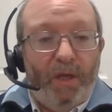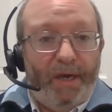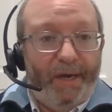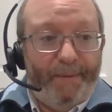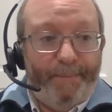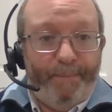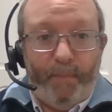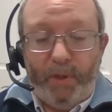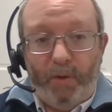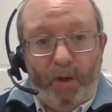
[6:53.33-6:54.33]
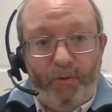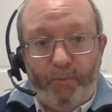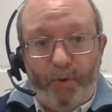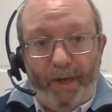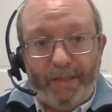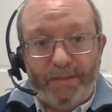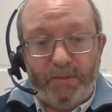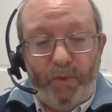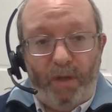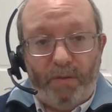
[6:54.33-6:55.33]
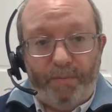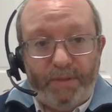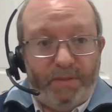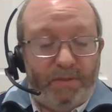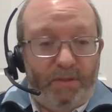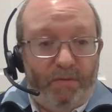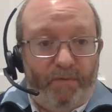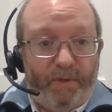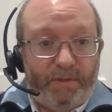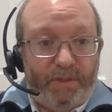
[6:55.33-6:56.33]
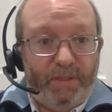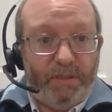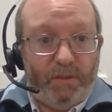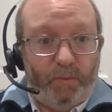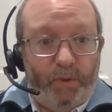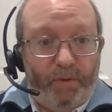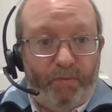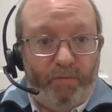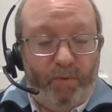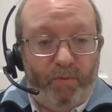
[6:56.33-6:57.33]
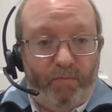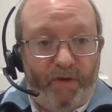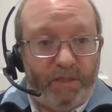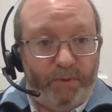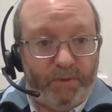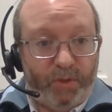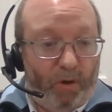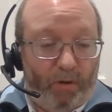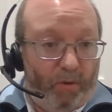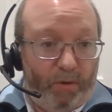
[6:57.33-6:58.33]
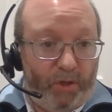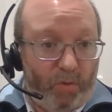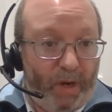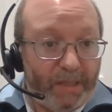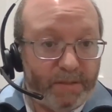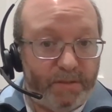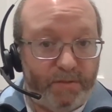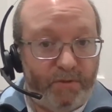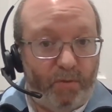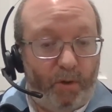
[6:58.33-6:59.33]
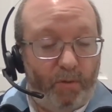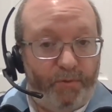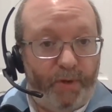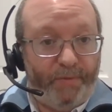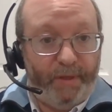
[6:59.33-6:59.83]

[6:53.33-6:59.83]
Other products as well, because it's, very seasonal with vegetables that aren't grown in the U.S., throughout the